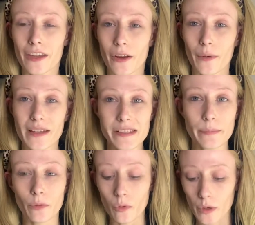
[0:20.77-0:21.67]

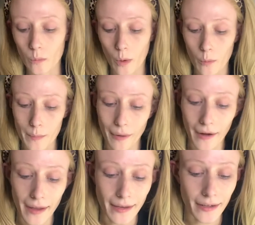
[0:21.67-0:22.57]
explore what we
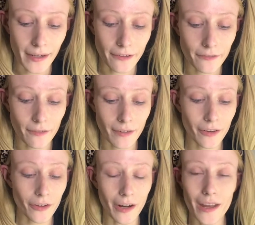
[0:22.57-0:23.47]
bought and kind of
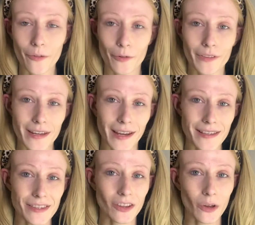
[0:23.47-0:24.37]
create a really
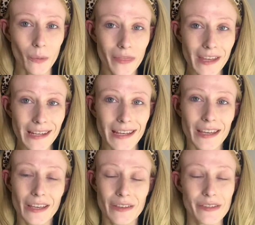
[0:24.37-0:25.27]
nice look with it.
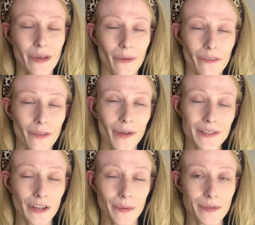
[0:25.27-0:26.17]
So if you guys
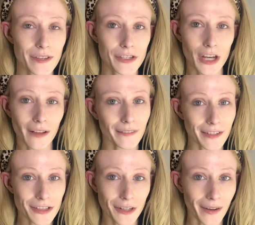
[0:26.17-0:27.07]
are up to the
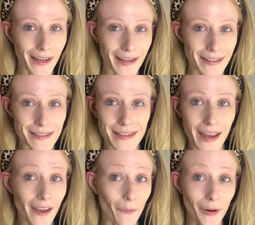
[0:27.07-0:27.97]
challenge, go ahead and
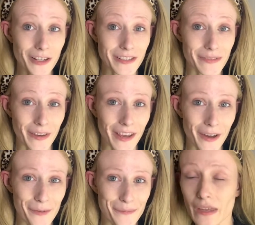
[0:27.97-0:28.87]
stay and watch this
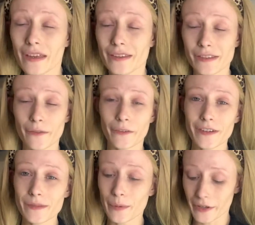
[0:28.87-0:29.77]
video. So
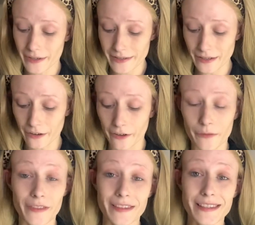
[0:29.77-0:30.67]
first we're going to start off
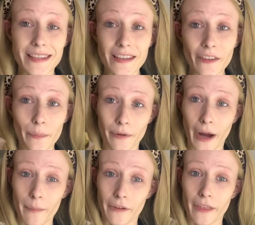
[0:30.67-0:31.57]
with the Stila
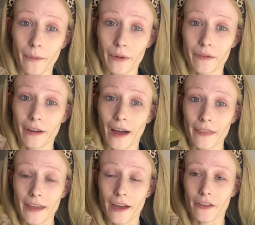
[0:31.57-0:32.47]
primer that we got
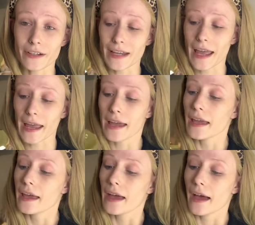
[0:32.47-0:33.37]
the other day.
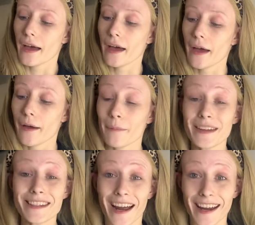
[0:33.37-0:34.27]
I've been
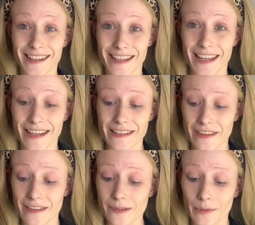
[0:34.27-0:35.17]
dying to get into
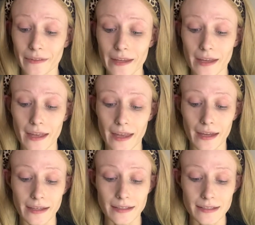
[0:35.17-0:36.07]
this really,
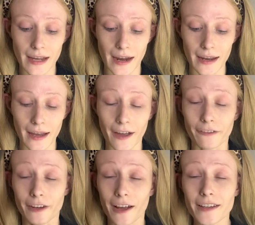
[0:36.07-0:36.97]
and I have
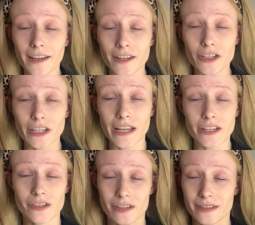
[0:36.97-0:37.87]
not touched it,
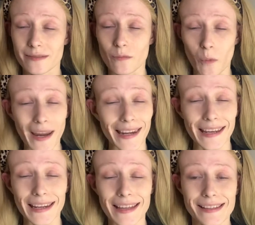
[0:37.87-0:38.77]
just
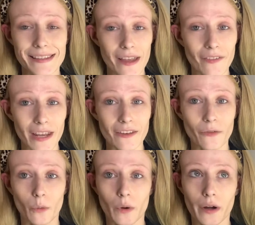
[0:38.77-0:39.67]
waiting and saving it
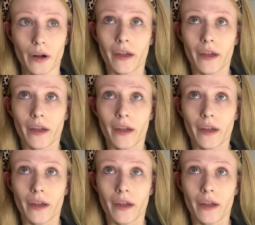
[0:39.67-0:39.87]
for